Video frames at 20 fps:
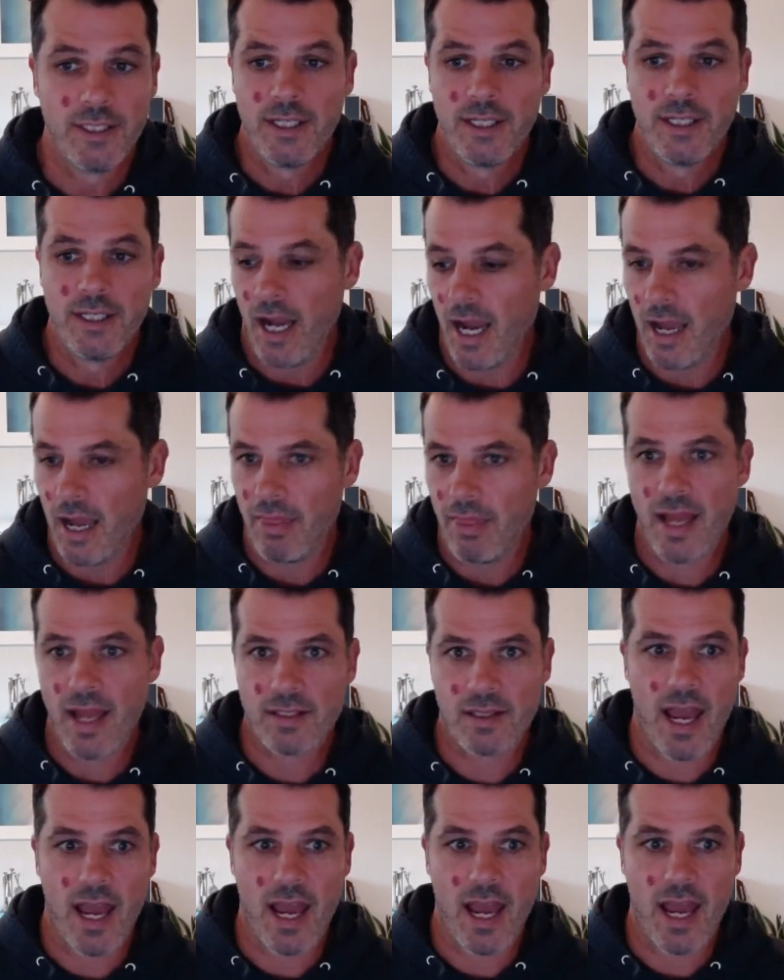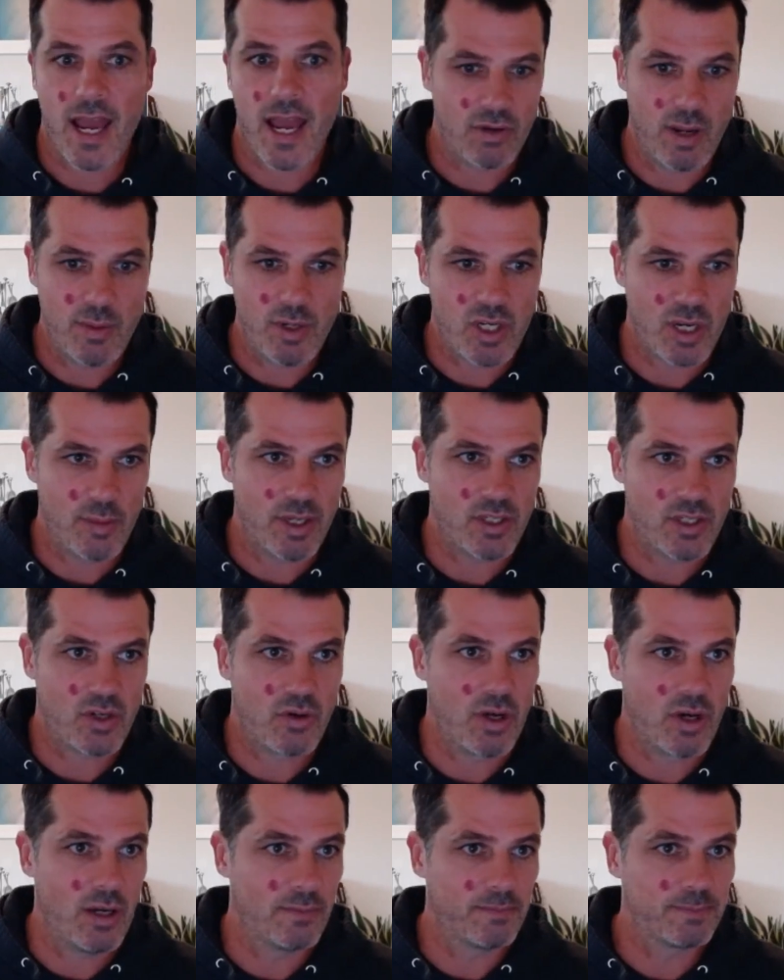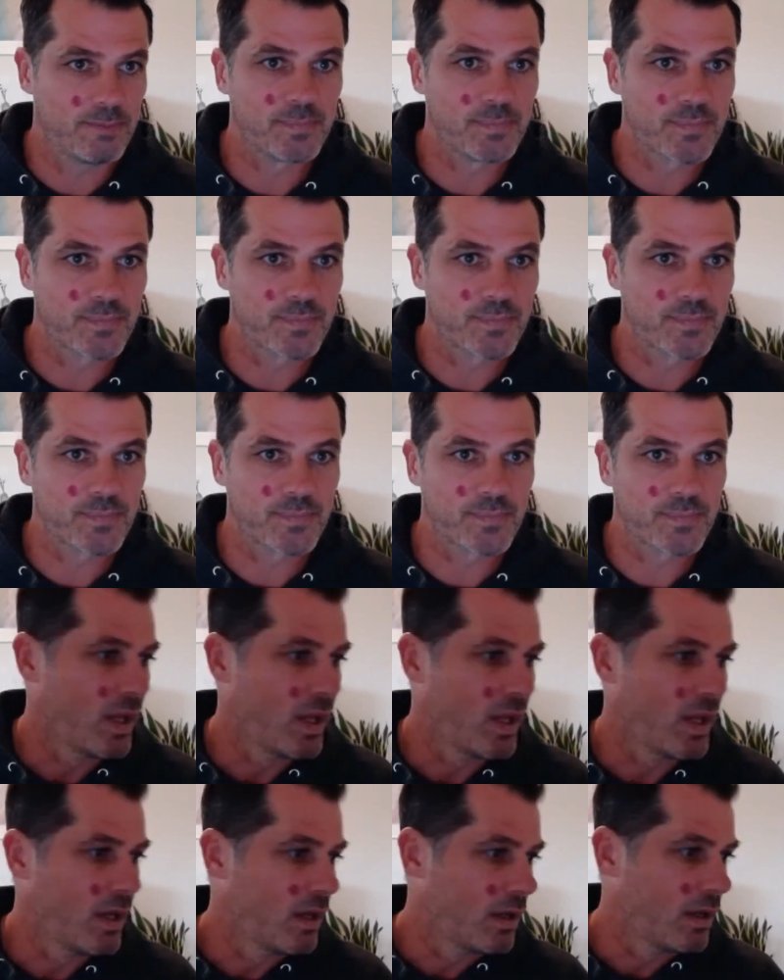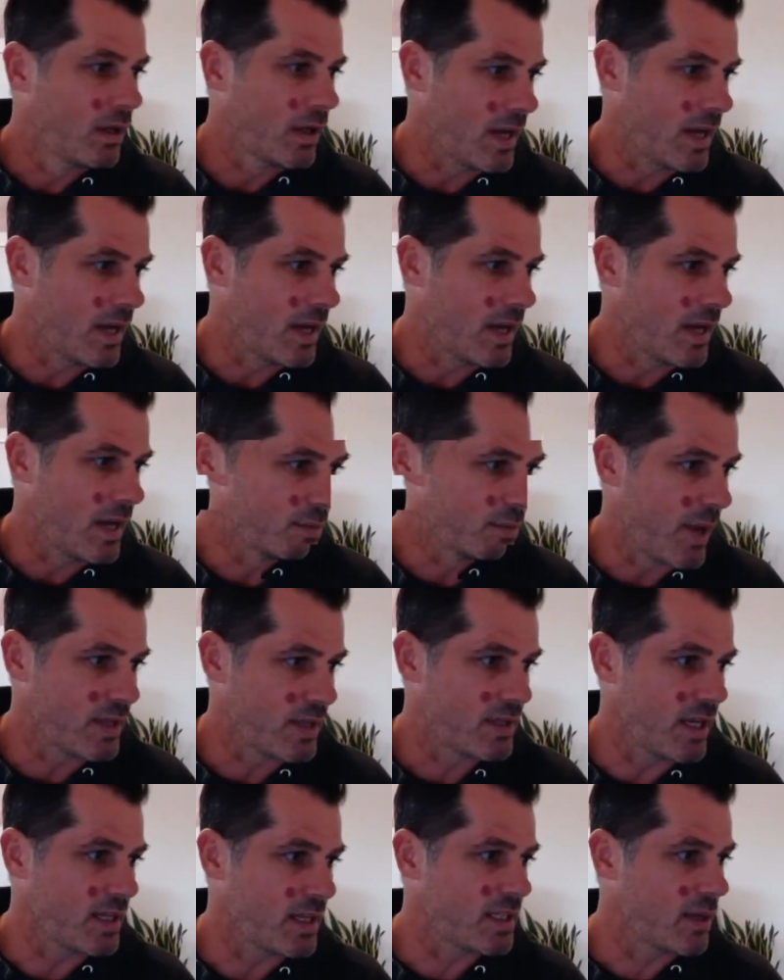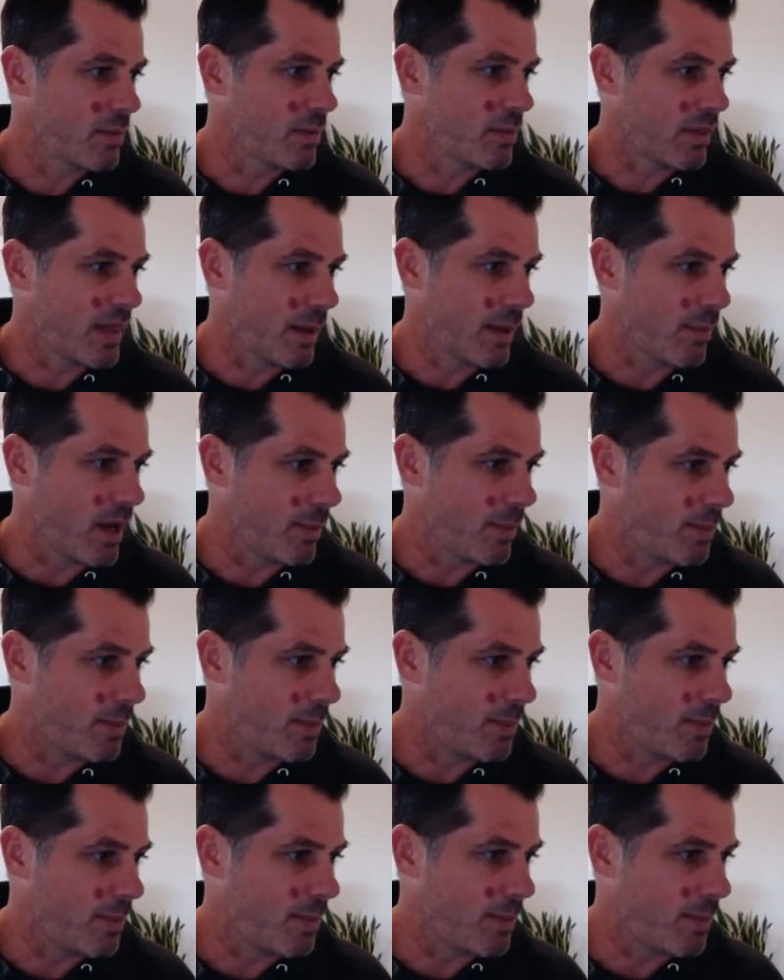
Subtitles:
That's that. Let me share my screen. Guys, if it's making sense, give me a thumb up.